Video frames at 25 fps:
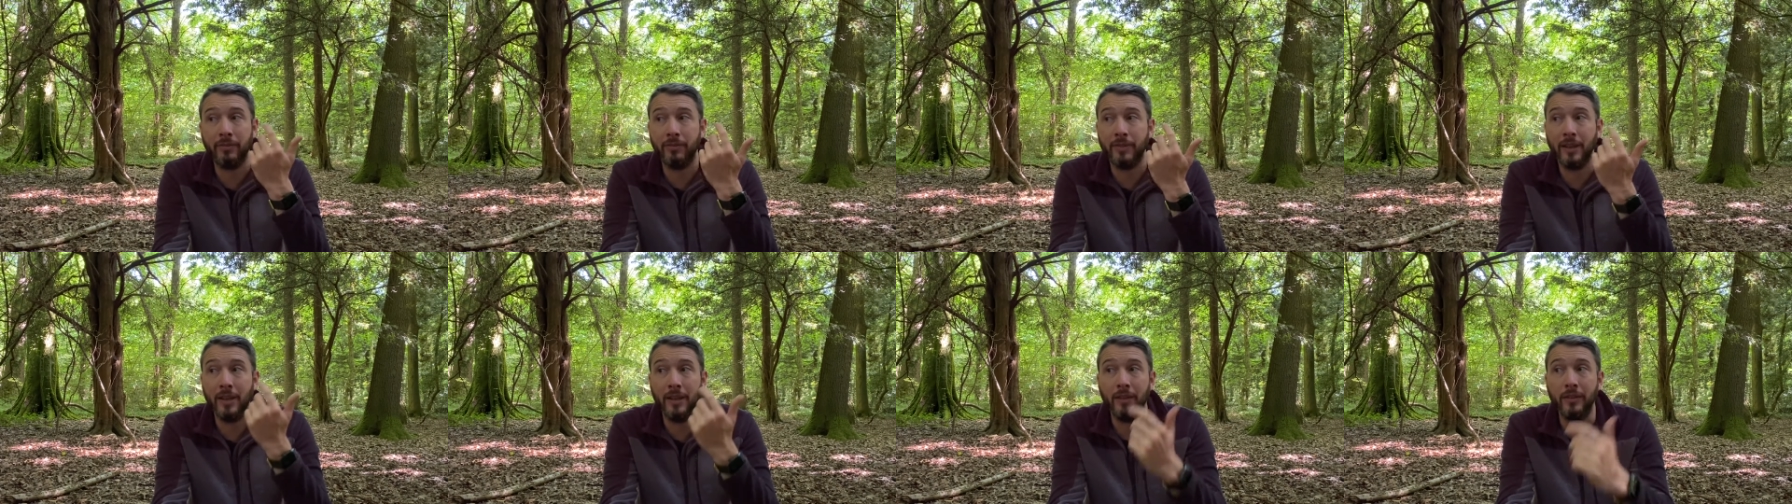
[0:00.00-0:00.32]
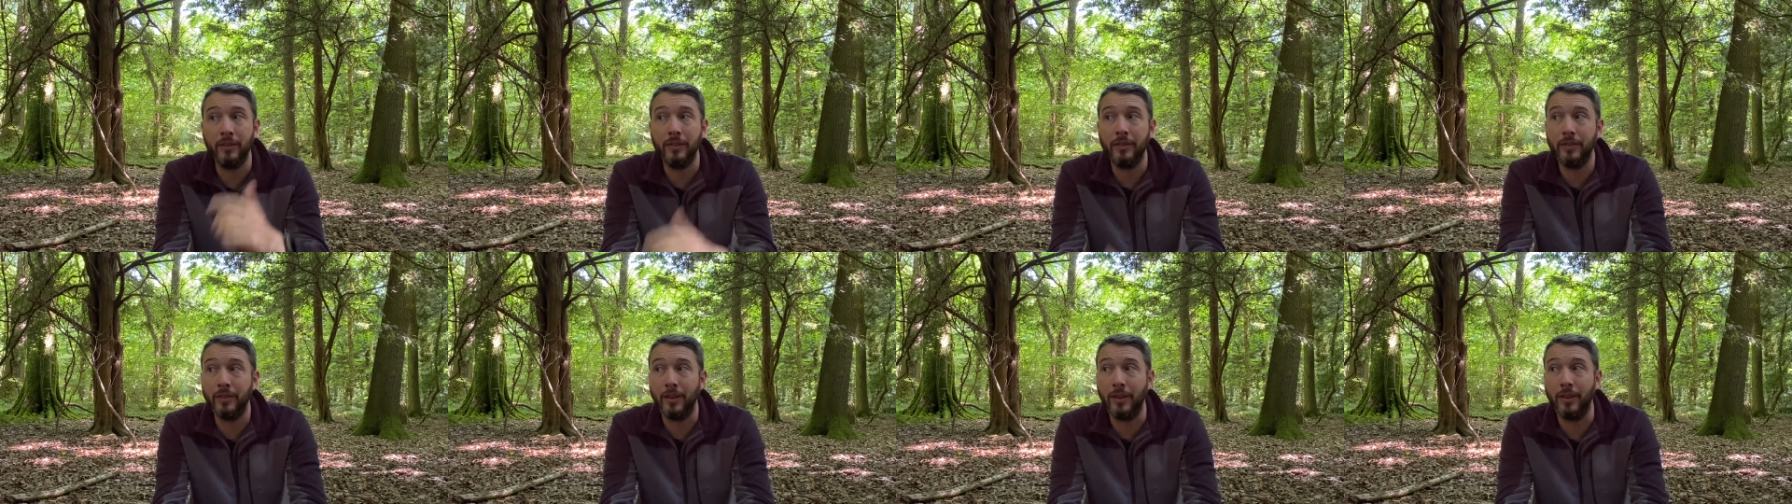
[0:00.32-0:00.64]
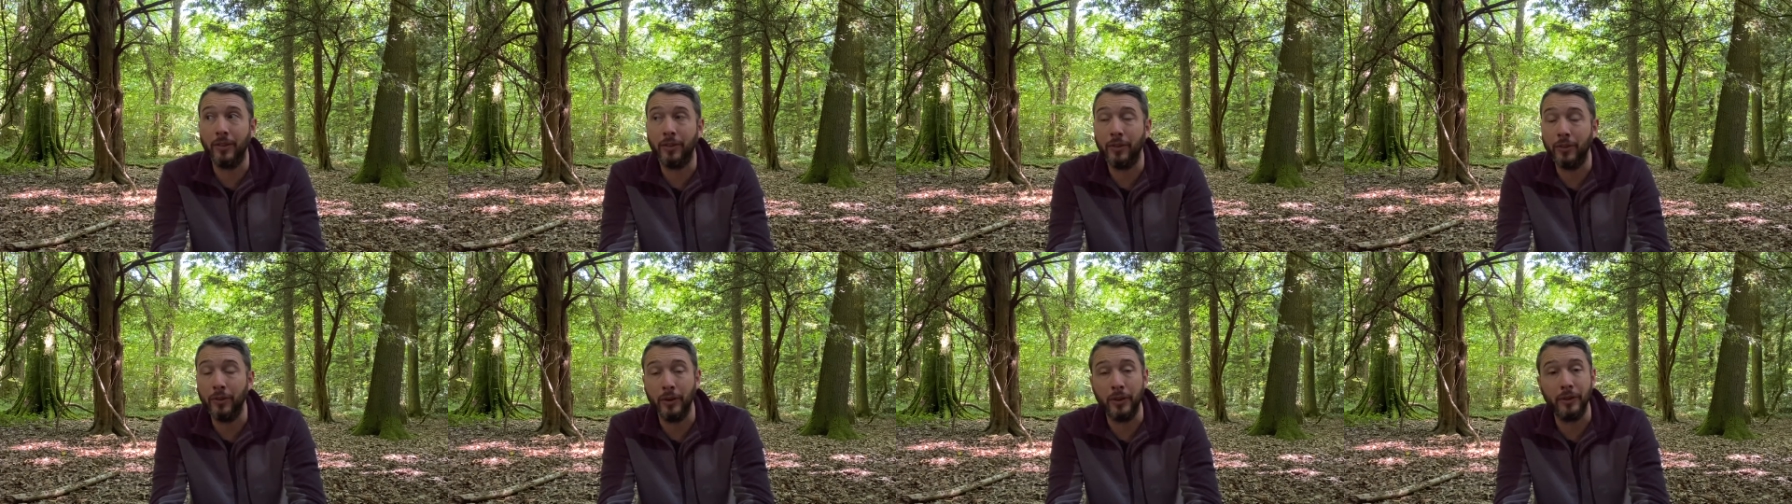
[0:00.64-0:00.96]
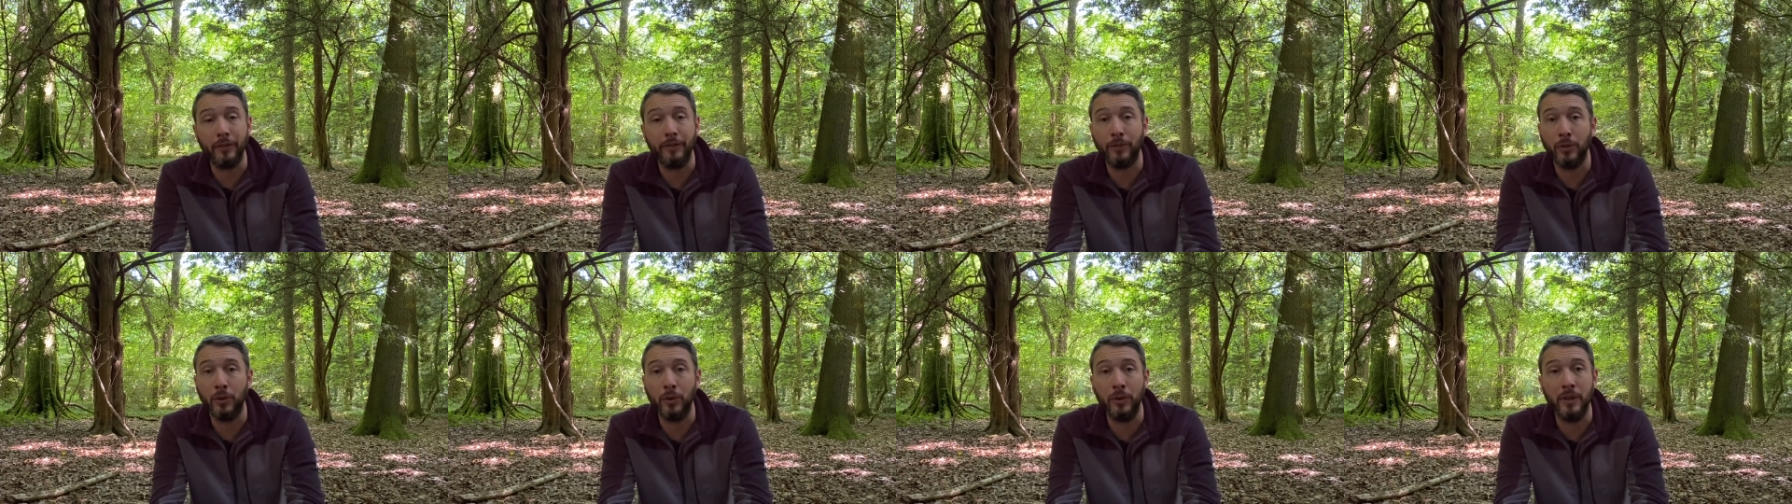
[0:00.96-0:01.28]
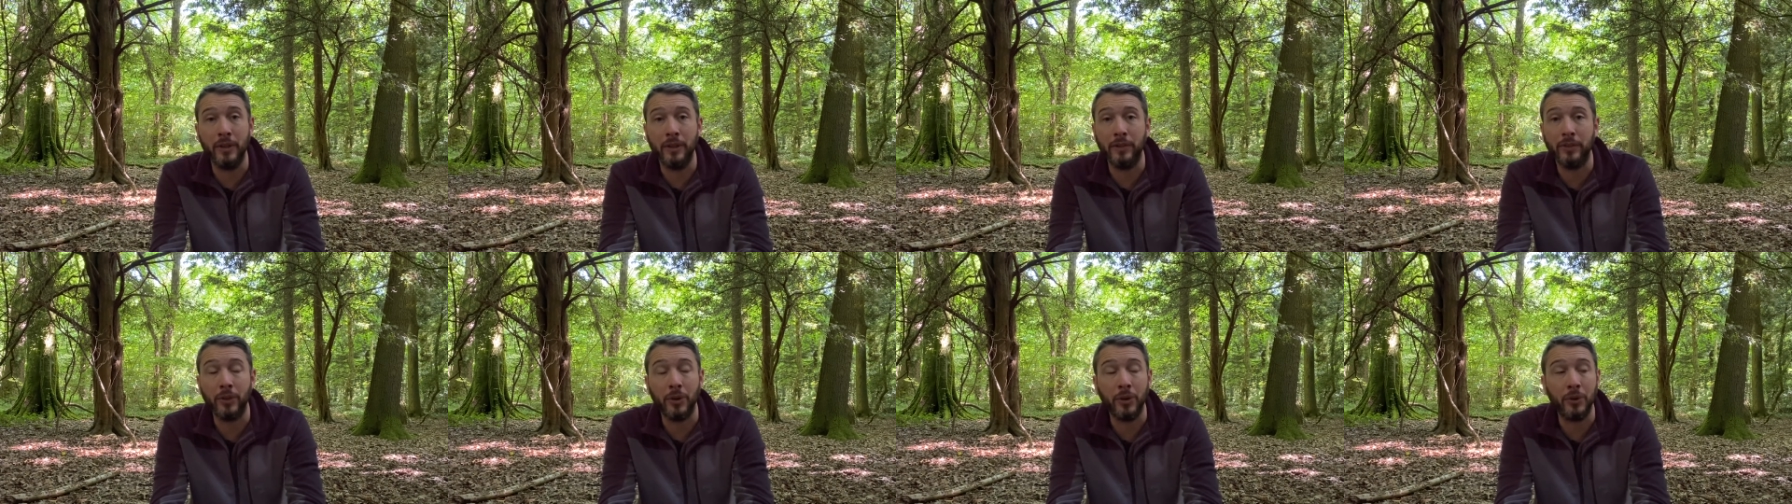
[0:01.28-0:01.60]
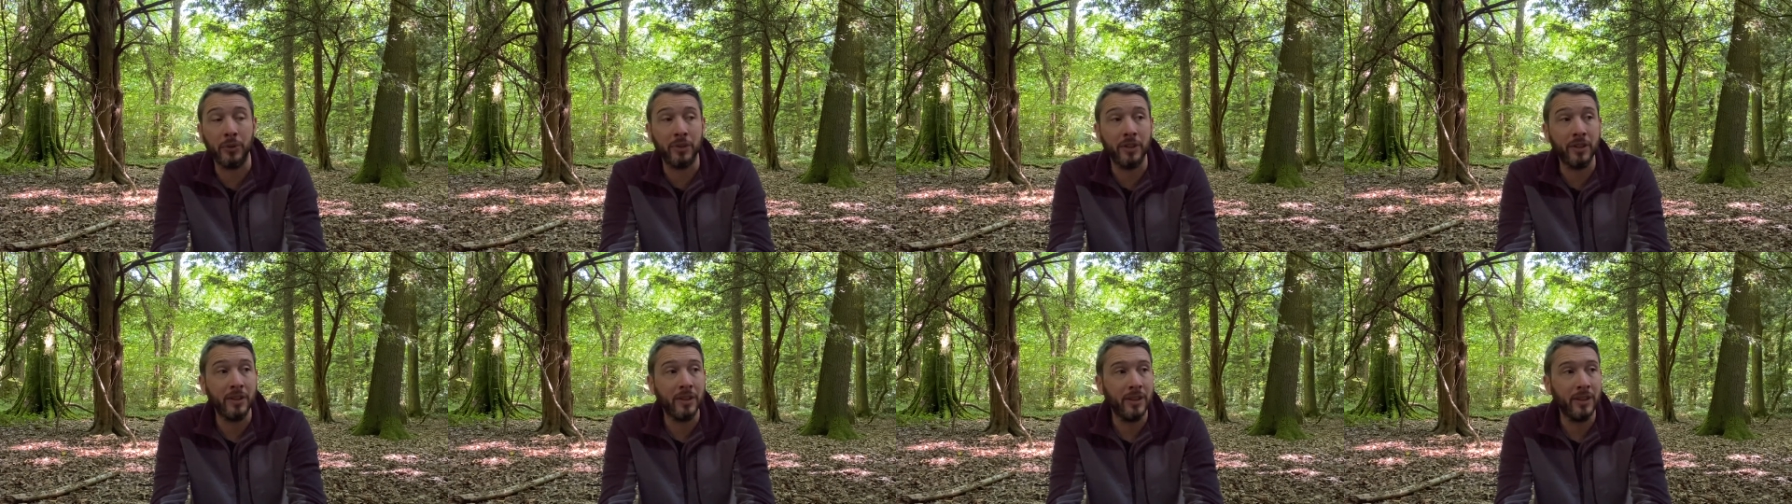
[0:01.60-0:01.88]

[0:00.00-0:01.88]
at 34 years old,